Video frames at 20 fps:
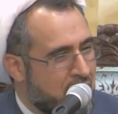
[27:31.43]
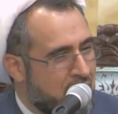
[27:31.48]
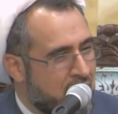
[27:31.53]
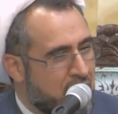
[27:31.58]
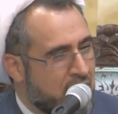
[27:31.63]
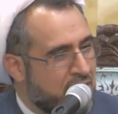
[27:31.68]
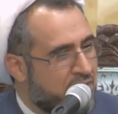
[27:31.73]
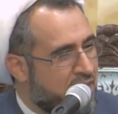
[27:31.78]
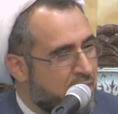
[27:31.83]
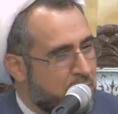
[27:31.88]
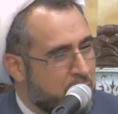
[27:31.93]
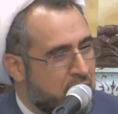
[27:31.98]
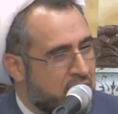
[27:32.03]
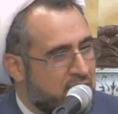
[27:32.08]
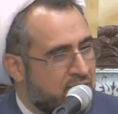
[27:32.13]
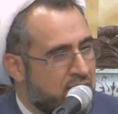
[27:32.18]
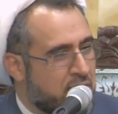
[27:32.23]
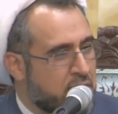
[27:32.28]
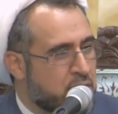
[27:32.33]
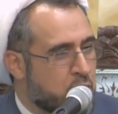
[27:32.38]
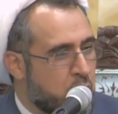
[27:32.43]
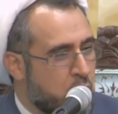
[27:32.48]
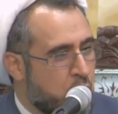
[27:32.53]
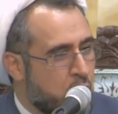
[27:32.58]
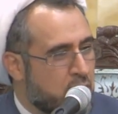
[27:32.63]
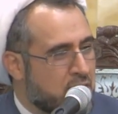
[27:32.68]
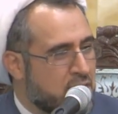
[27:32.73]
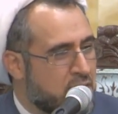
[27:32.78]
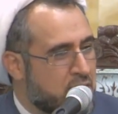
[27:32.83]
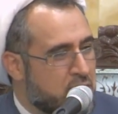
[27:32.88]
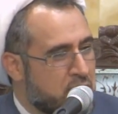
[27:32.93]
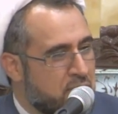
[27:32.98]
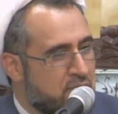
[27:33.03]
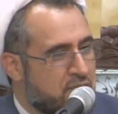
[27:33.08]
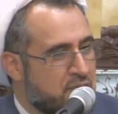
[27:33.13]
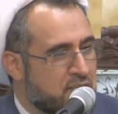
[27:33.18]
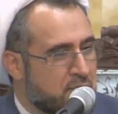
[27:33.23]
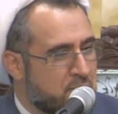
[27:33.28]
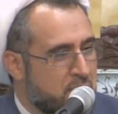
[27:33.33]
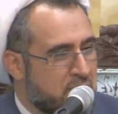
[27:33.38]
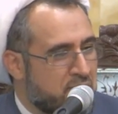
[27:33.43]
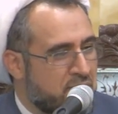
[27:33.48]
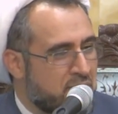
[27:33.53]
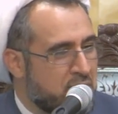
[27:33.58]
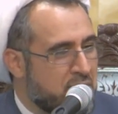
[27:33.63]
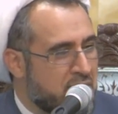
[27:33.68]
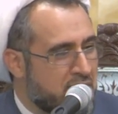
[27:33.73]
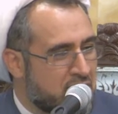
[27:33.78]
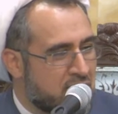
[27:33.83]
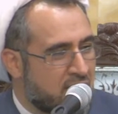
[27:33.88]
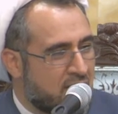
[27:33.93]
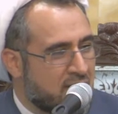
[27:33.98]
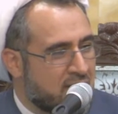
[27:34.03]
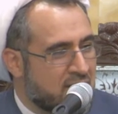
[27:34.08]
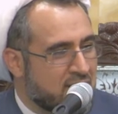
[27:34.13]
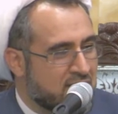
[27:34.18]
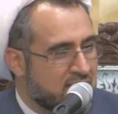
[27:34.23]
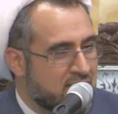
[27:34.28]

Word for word: if I'm perfect, so what is the difference between me and the others?